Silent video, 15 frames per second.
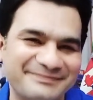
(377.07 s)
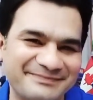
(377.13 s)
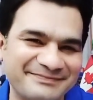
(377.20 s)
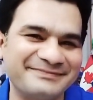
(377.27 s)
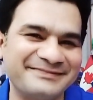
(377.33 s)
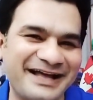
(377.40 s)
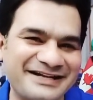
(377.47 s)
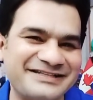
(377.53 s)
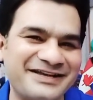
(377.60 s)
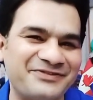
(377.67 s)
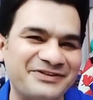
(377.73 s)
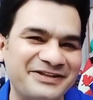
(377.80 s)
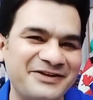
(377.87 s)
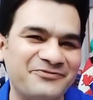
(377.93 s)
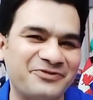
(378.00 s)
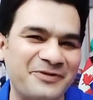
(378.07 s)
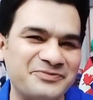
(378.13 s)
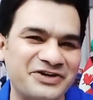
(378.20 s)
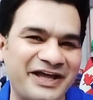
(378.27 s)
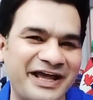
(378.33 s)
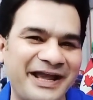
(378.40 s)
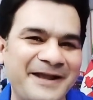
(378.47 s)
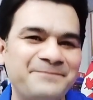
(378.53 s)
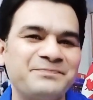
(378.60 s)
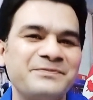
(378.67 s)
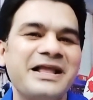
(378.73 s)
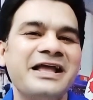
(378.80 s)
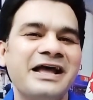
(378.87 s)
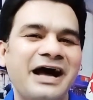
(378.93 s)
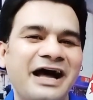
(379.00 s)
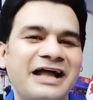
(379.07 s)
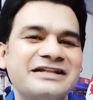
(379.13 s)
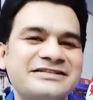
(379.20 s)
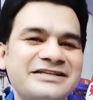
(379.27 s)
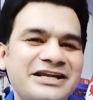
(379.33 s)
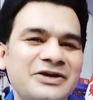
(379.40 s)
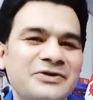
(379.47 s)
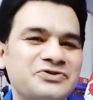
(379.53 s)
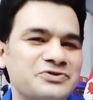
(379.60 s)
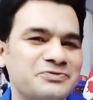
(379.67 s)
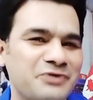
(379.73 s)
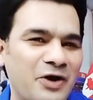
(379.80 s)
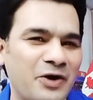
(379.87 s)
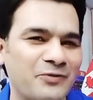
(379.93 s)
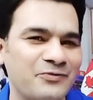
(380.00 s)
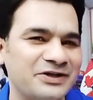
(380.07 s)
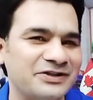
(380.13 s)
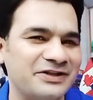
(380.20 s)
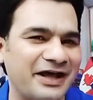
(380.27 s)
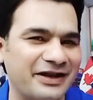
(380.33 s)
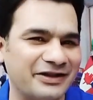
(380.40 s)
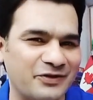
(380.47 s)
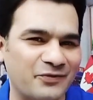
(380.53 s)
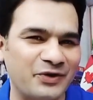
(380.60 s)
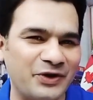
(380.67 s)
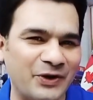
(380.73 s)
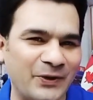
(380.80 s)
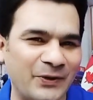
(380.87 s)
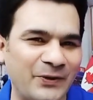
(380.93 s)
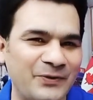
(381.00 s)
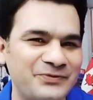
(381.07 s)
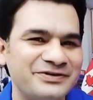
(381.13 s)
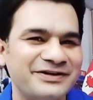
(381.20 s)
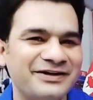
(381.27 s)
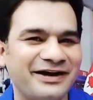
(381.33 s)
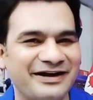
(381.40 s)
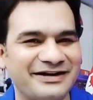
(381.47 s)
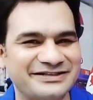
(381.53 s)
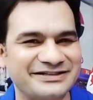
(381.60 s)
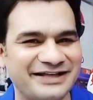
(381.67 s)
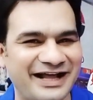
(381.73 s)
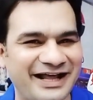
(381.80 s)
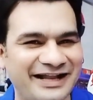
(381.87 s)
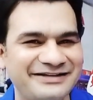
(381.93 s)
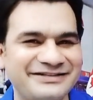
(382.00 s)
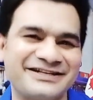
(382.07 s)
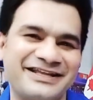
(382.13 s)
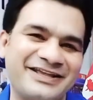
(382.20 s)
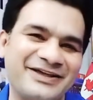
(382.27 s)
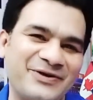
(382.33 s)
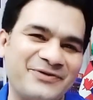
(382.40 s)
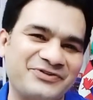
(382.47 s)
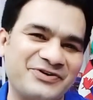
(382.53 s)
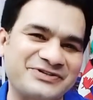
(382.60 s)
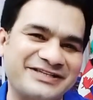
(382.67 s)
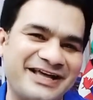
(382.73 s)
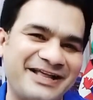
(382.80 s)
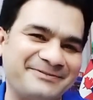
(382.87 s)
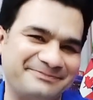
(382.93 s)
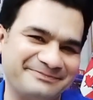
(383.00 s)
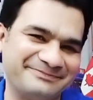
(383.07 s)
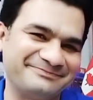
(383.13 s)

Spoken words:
That's everything from today. I'll see you tomorrow with another video. Until then, take care of yourself.